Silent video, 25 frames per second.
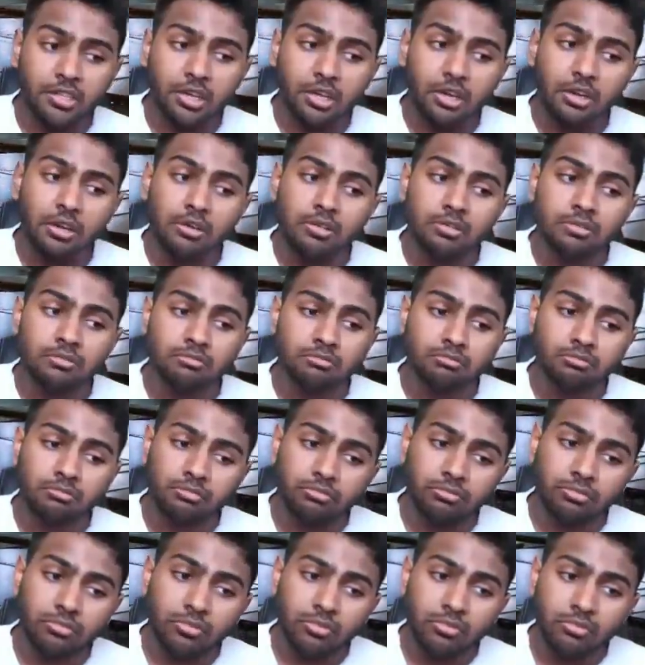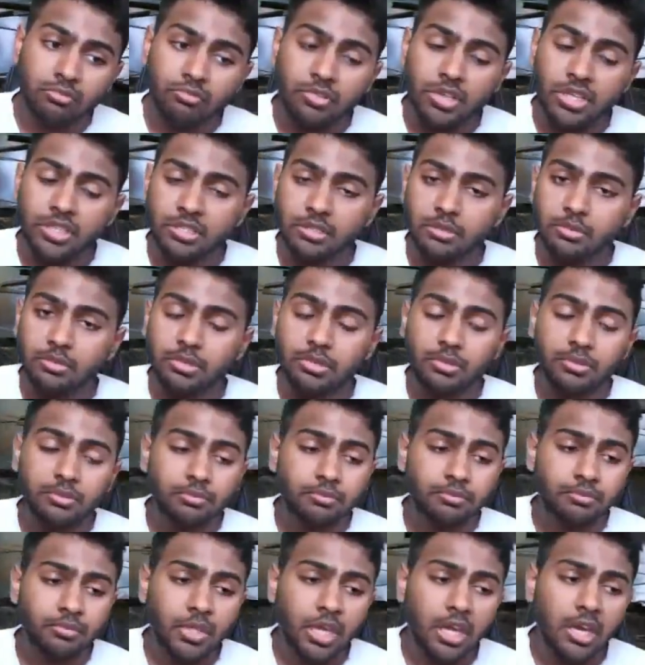low, reasonable.
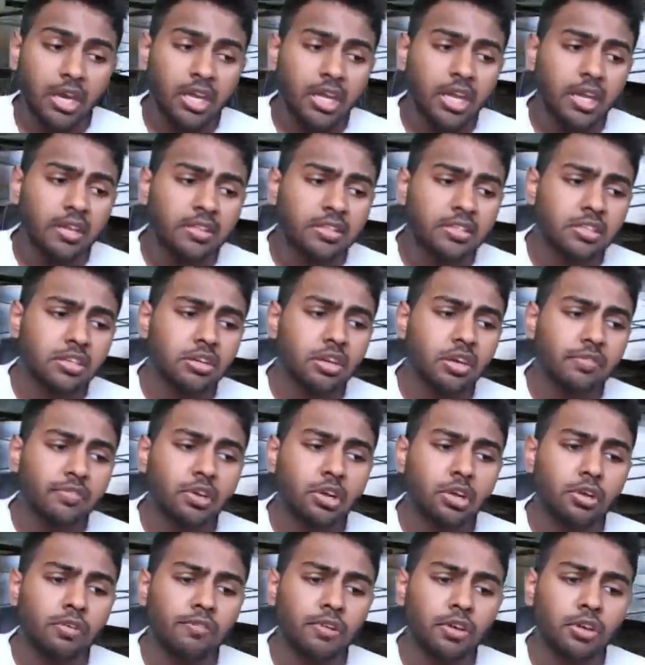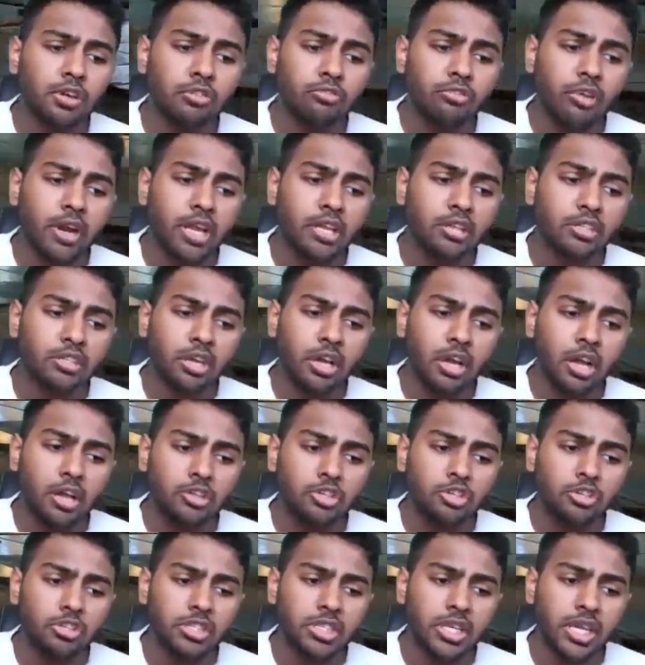And again, this is another low for good range, I
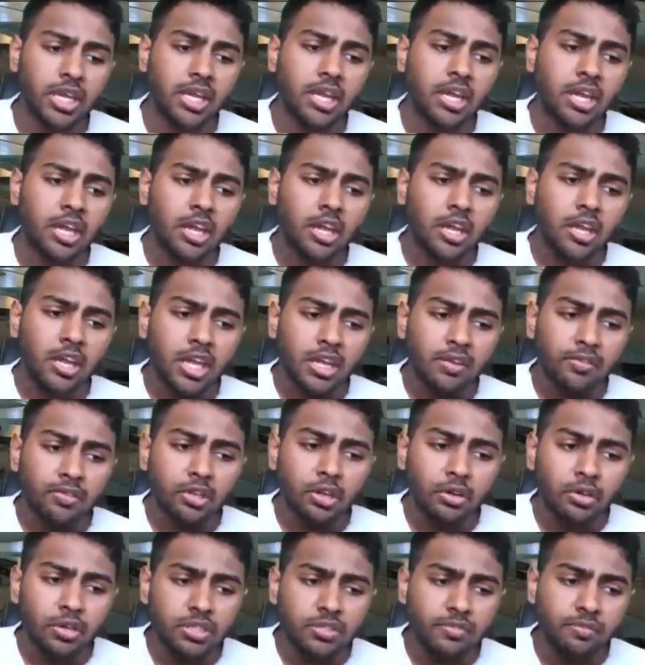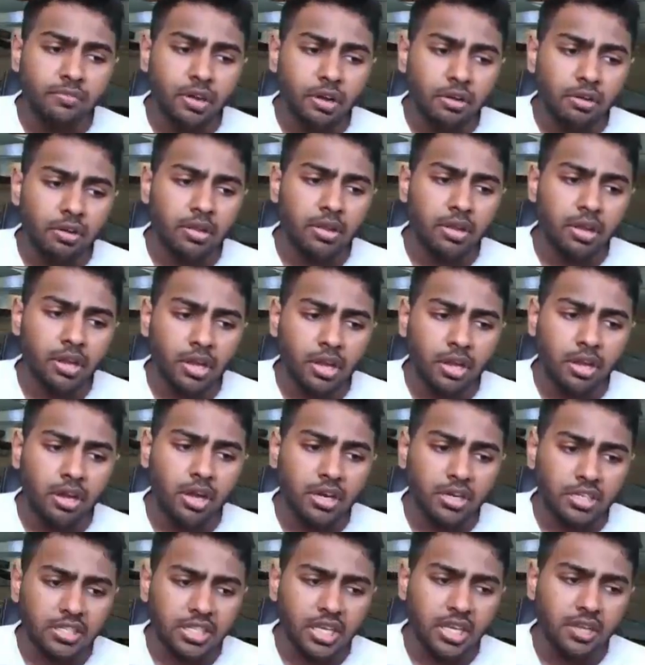should say. Even though it's very
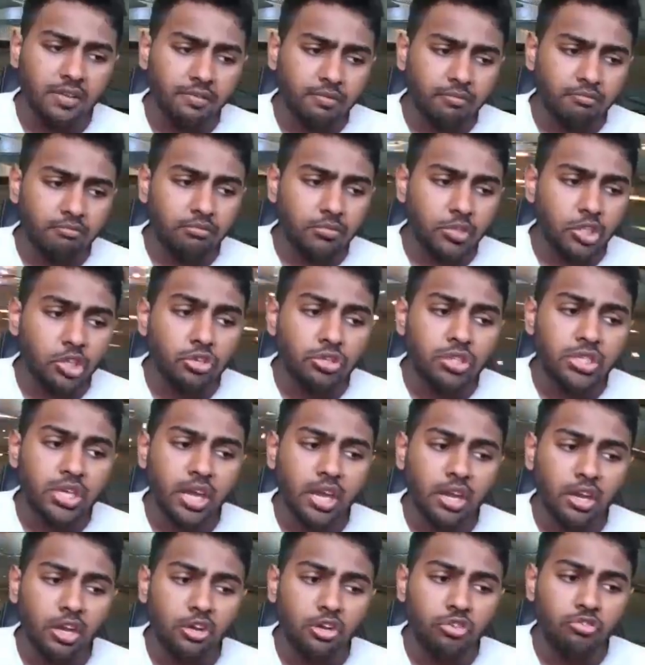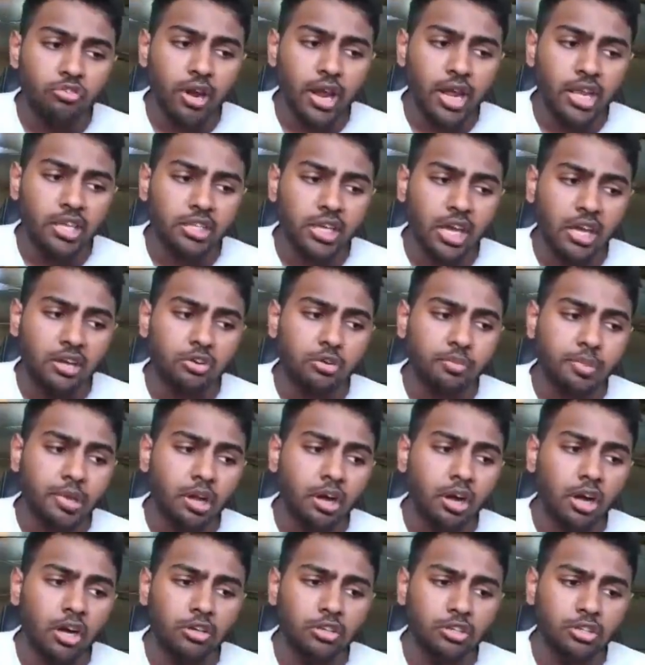unsafe, use it at a good range and it will be
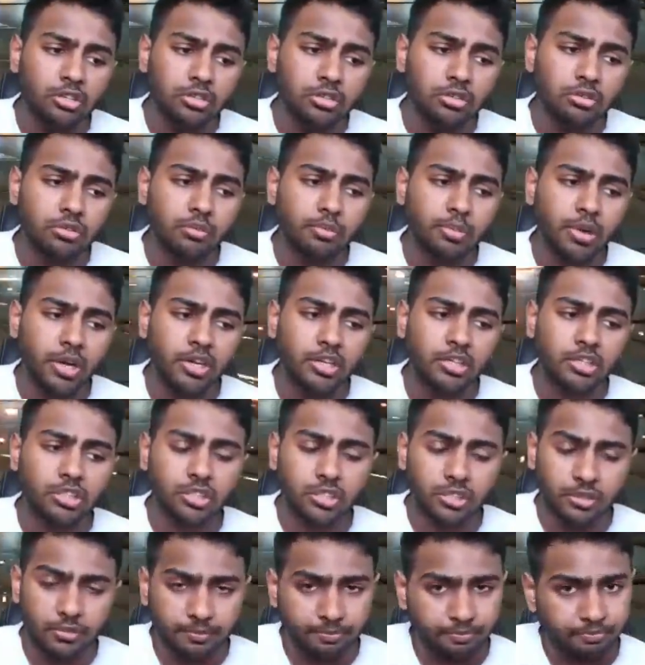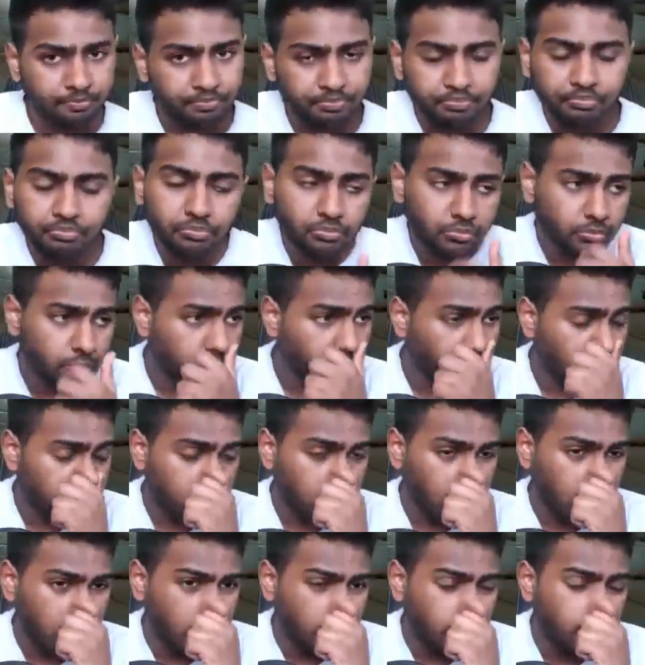hard to punish.
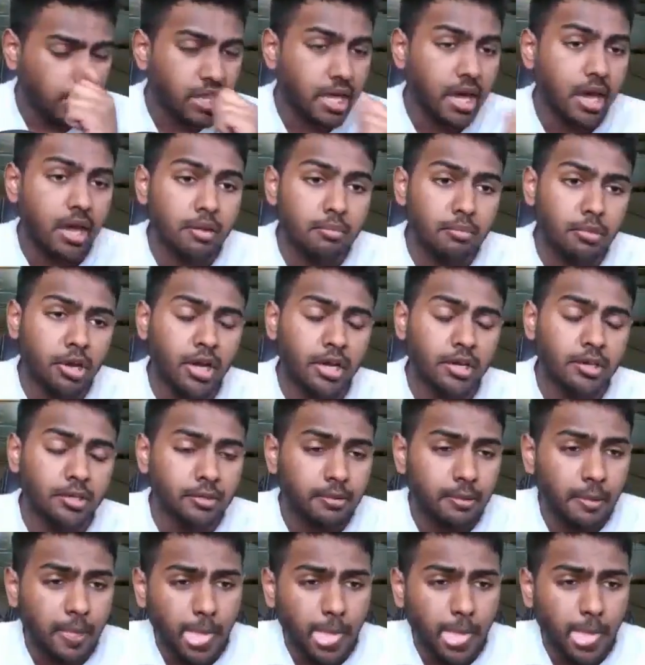So keep that in mind.